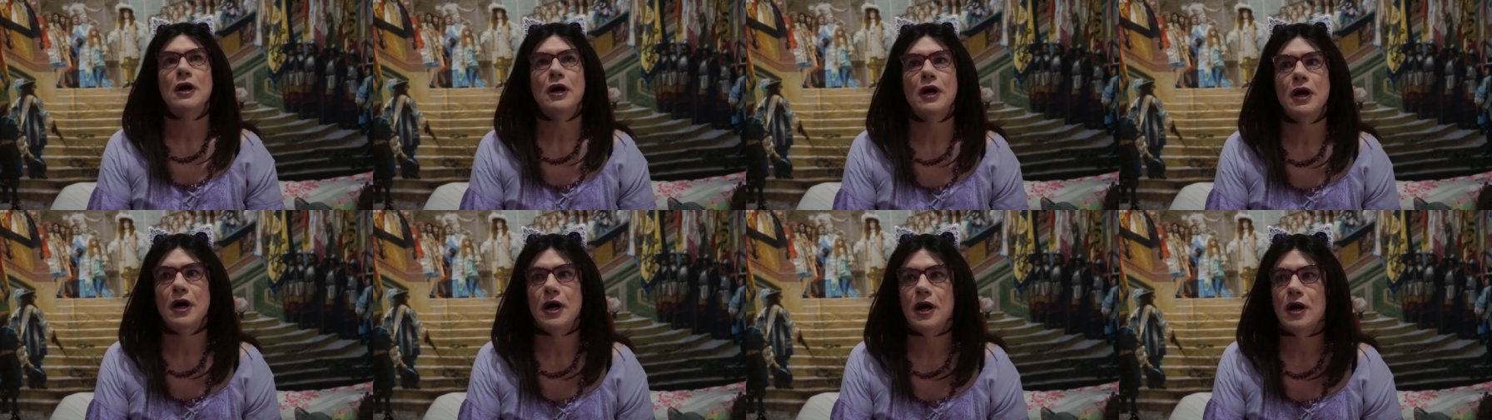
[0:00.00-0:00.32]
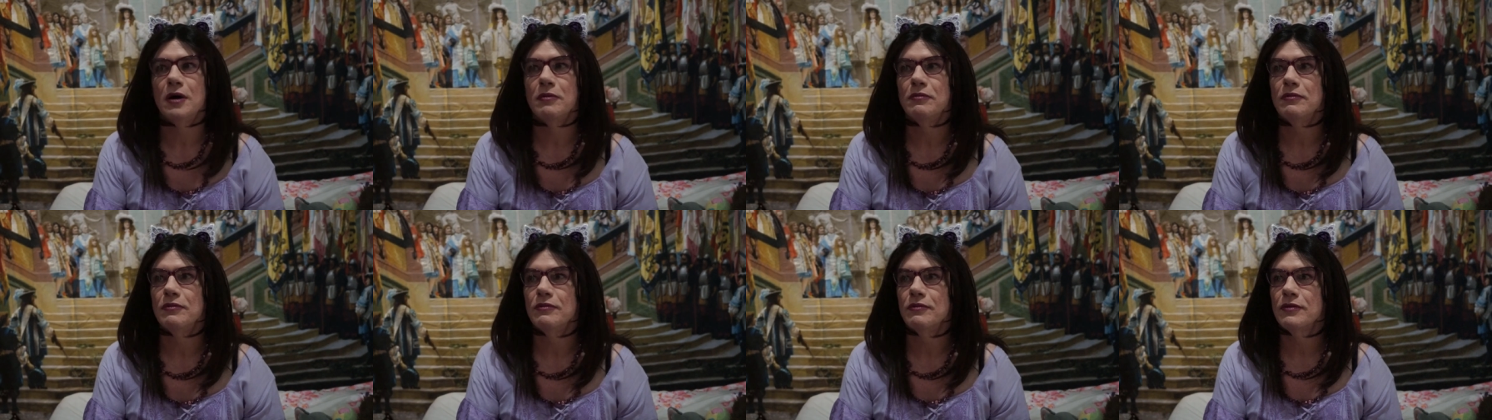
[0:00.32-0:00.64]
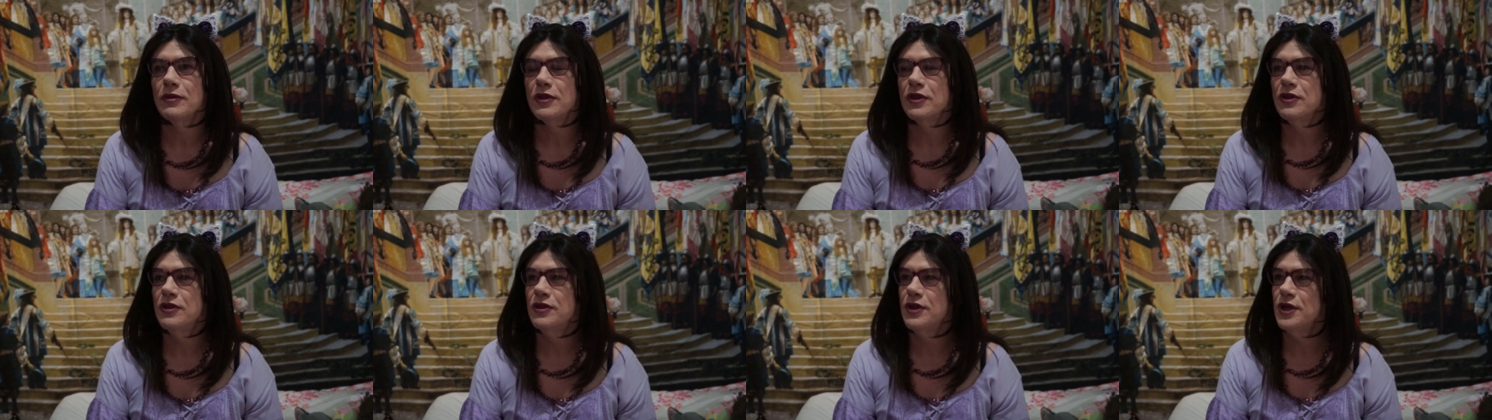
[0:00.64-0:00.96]
um,
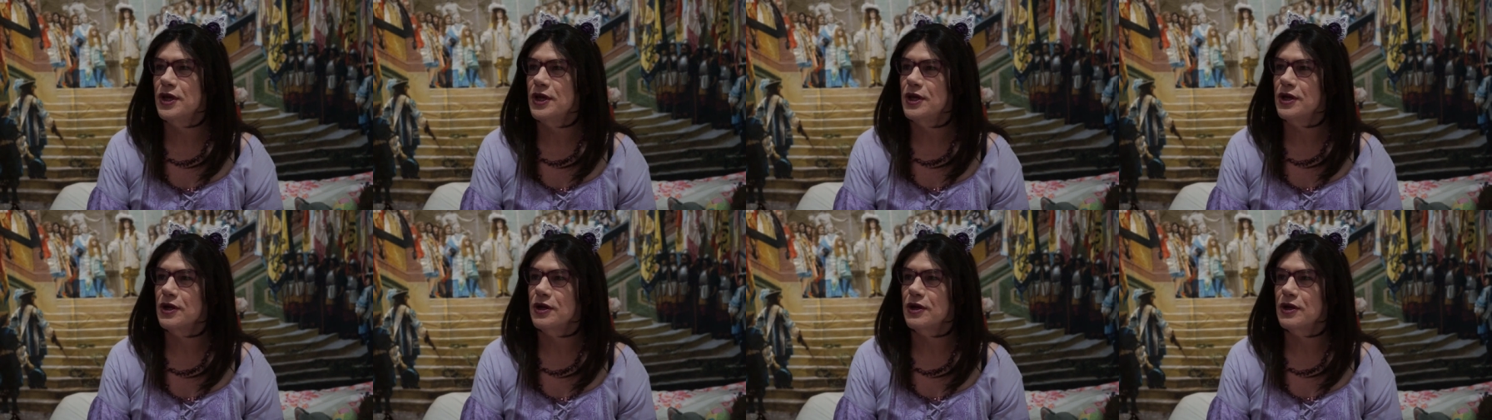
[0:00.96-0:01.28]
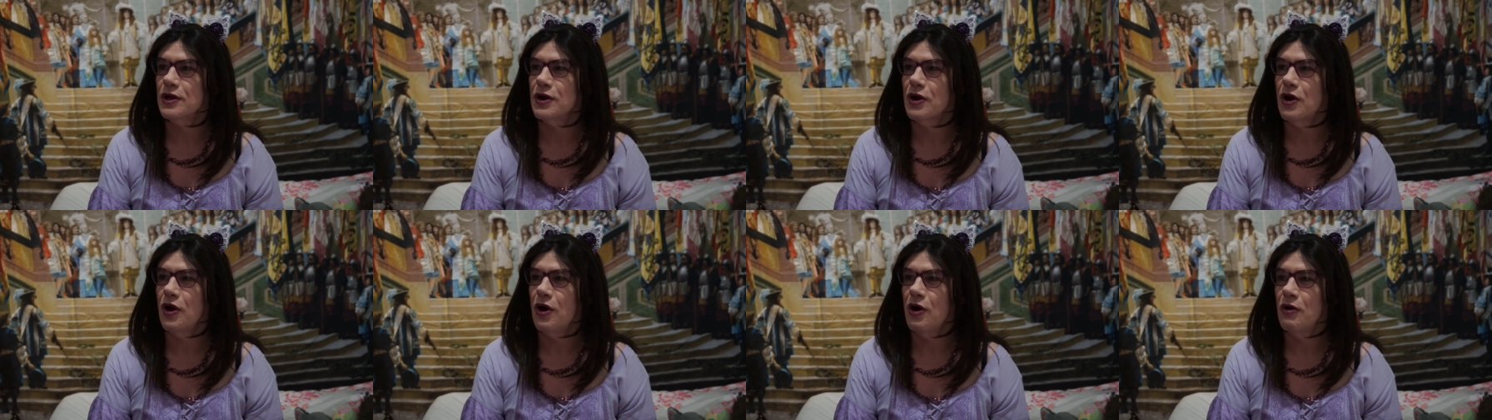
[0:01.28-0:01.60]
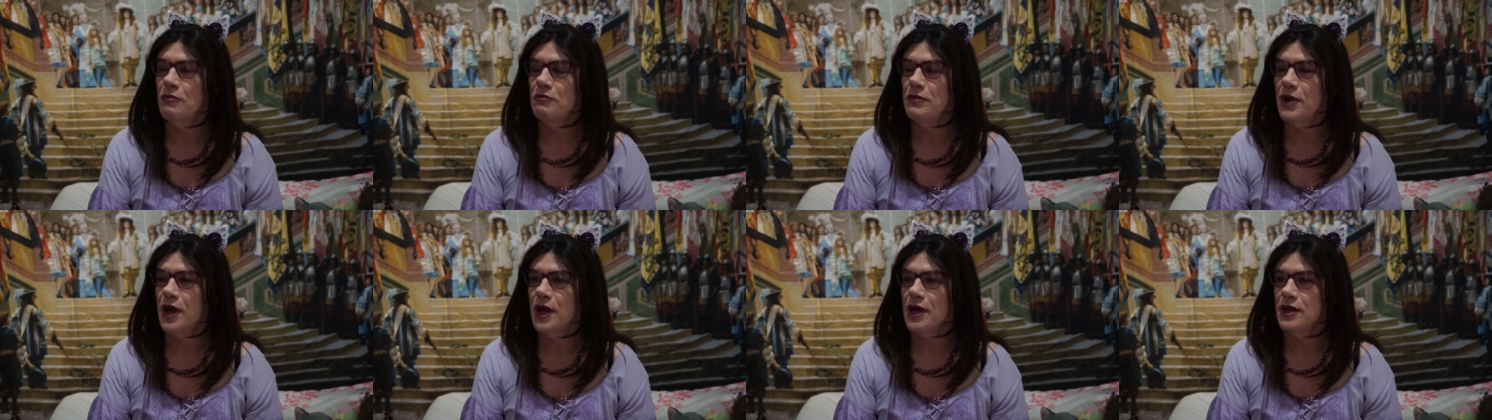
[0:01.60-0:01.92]
the
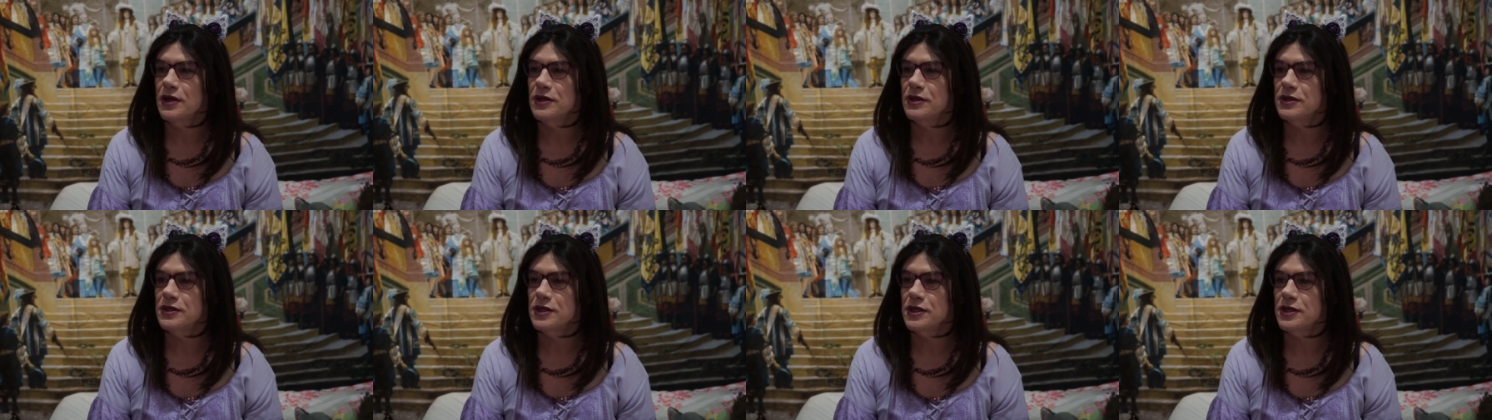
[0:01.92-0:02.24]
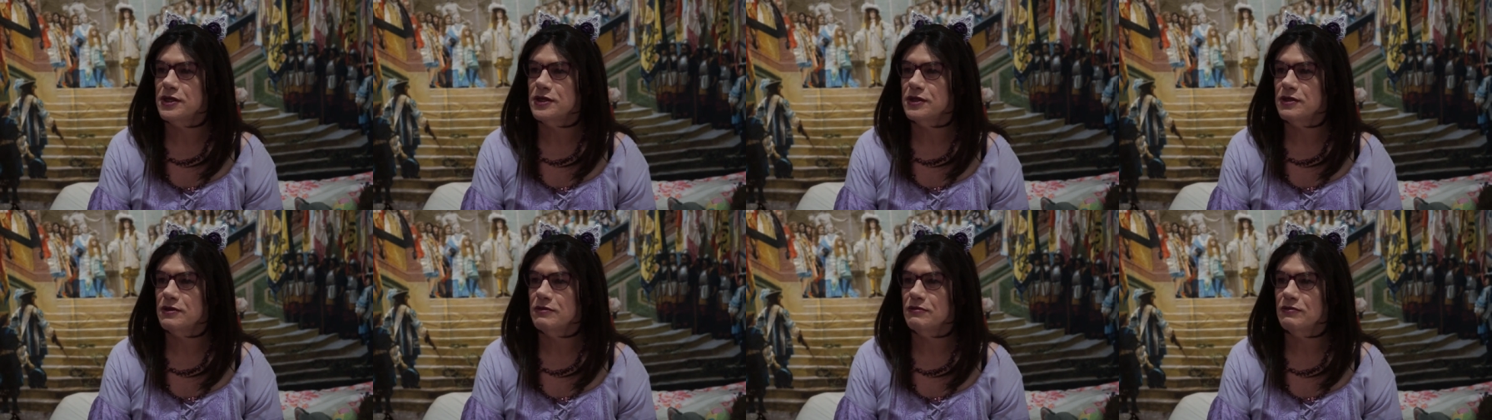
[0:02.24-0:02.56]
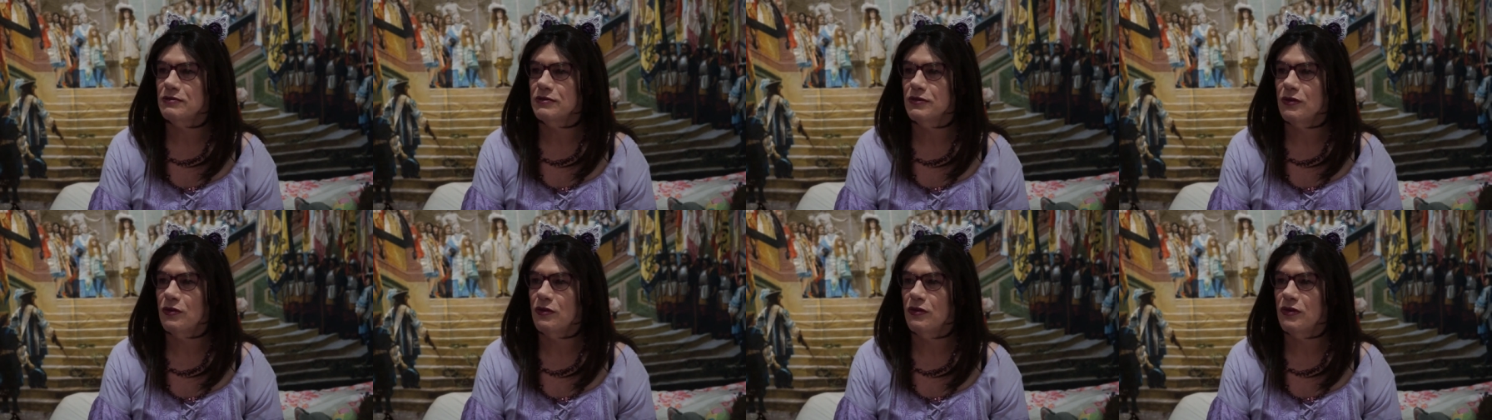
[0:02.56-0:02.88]
combat
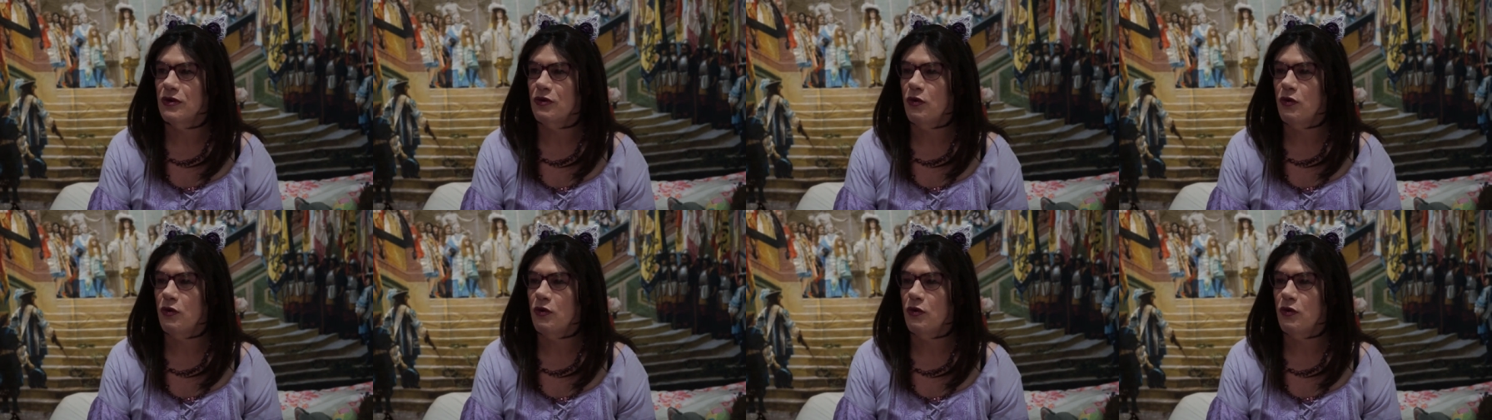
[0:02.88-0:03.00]
system